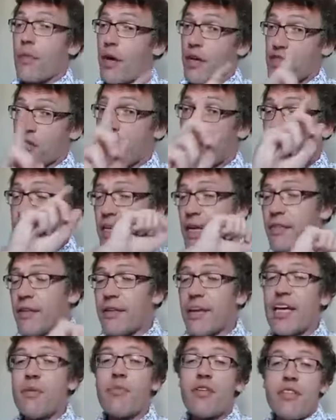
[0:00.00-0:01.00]
I should have said the
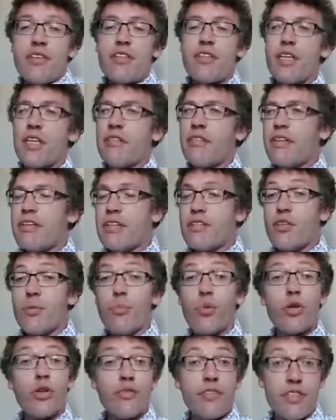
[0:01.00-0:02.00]
name of the series is the
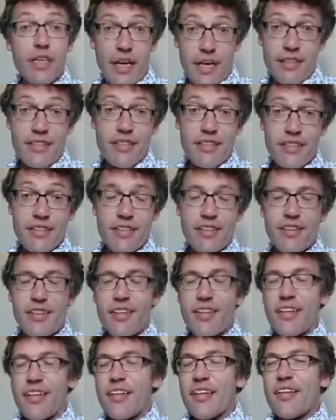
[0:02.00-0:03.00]
Book of Dust.
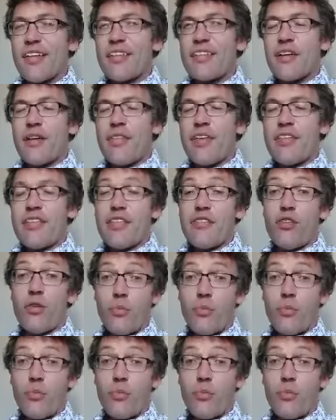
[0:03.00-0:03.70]
So this is the